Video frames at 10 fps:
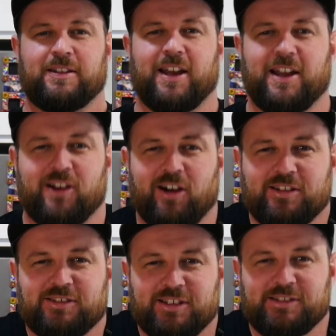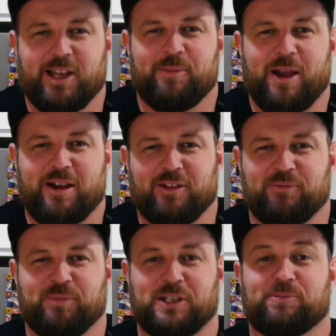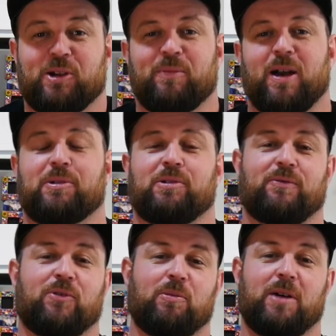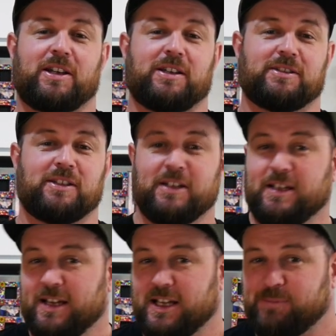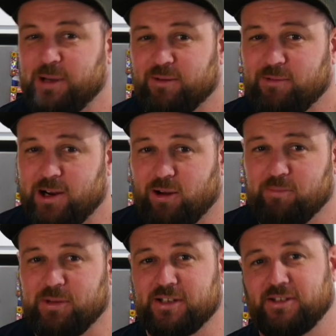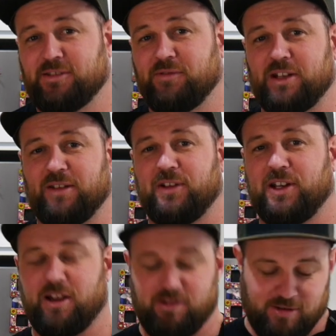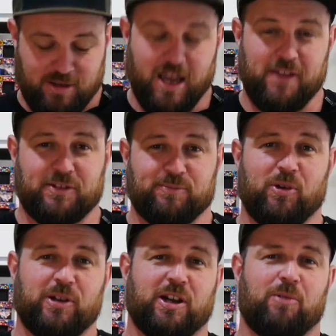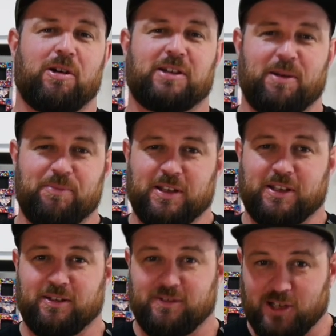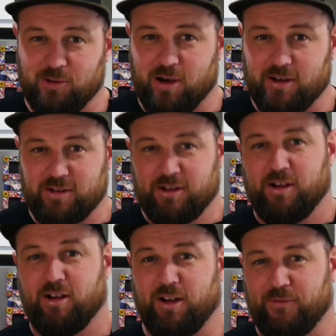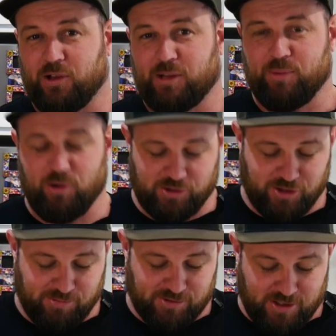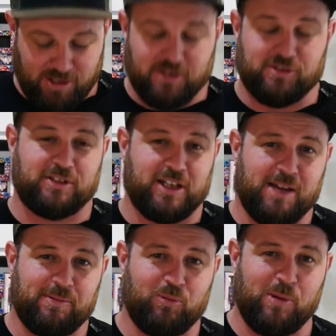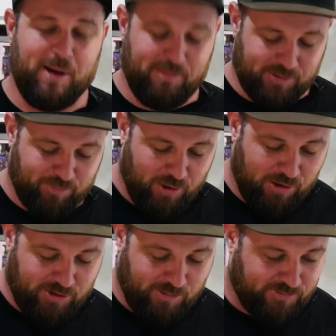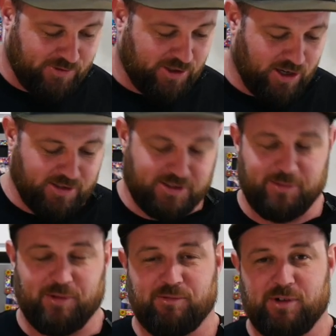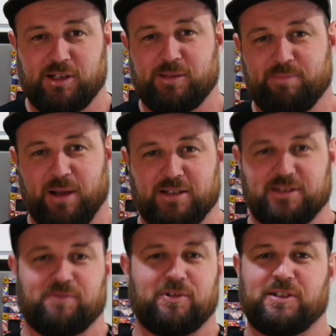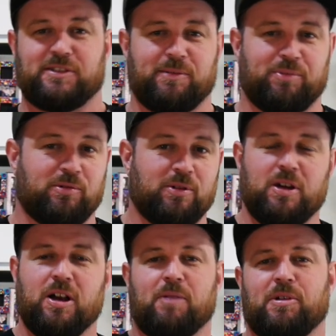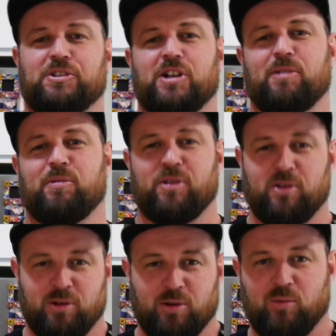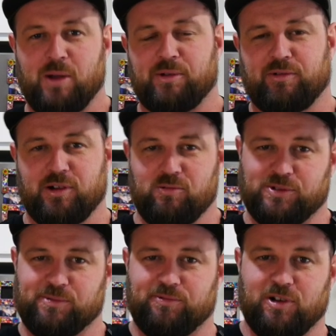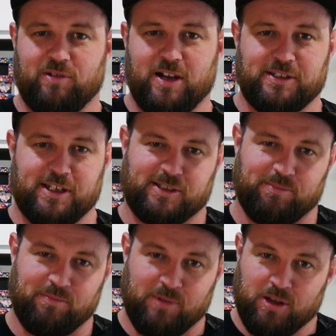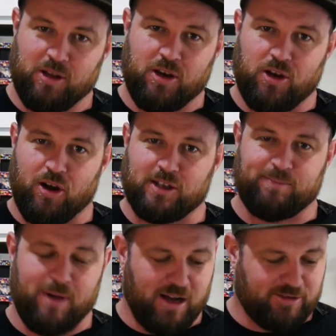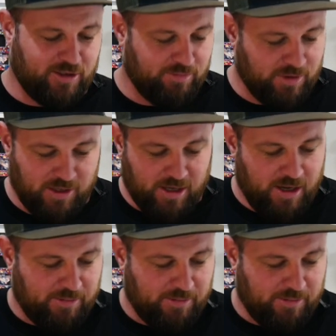G'day guys, Dan Barrett here from Big Smoke Barbecue and Four Monkeys. It's been a red hot minute since I've done a video, and this morning I woke up thinking, you know what, I feel like pork chops. So today I'm going to whip up some pork chops for you guys. It's going to be really basic, really simple. I'm going to chuck them on the Weber grill with some grill grates, get some nice marks on them.